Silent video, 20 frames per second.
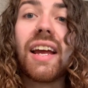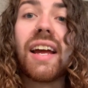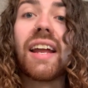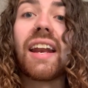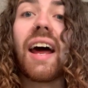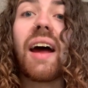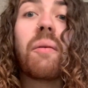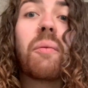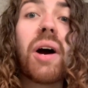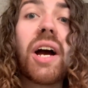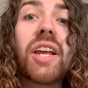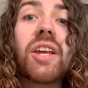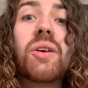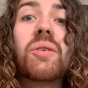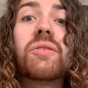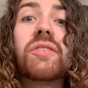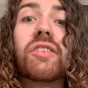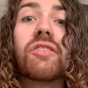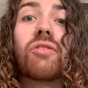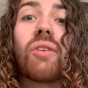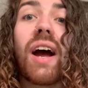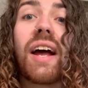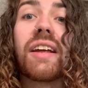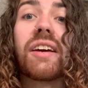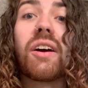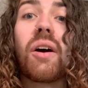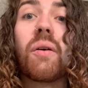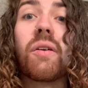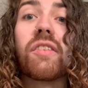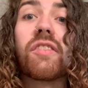and I want you to try to
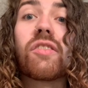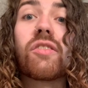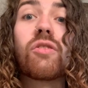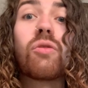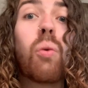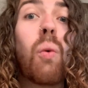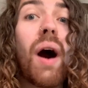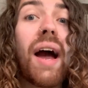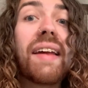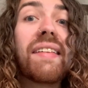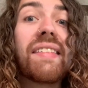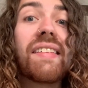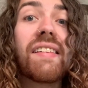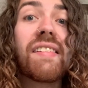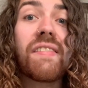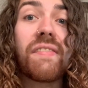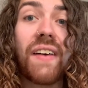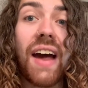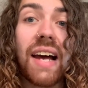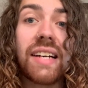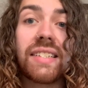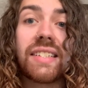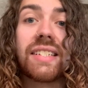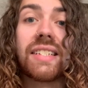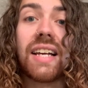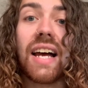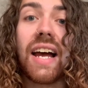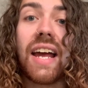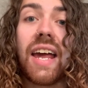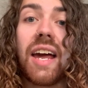go twice as fast
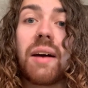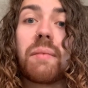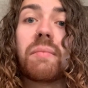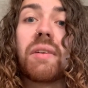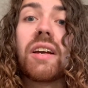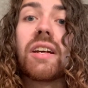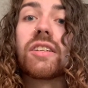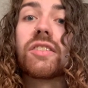as I am.